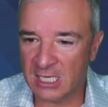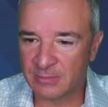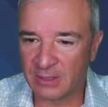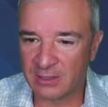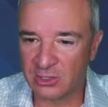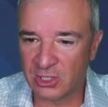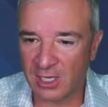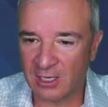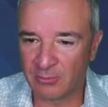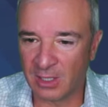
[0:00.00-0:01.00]
but didn't
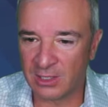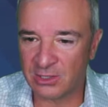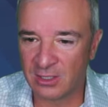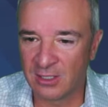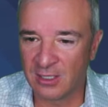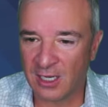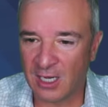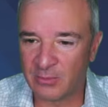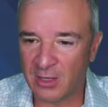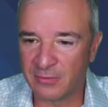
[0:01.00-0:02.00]
check in much. Uh,
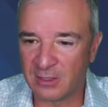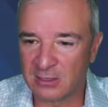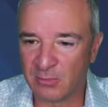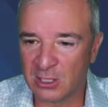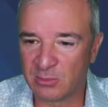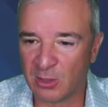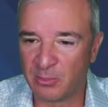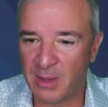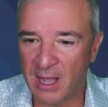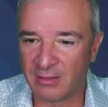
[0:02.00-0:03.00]
my feed is much more
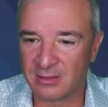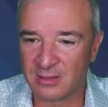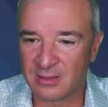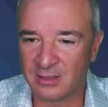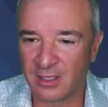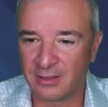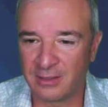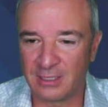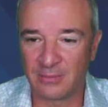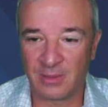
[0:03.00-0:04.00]
balanced since Elon
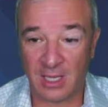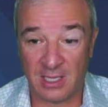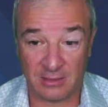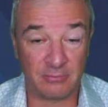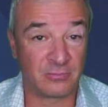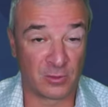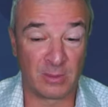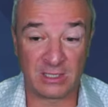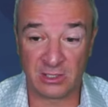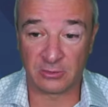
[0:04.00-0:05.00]
cleaned it up. Uh, it, for
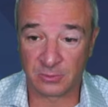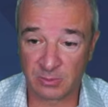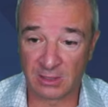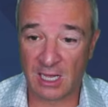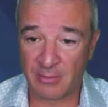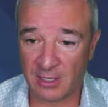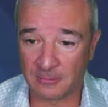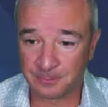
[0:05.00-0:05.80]
me too. It's been a lot better.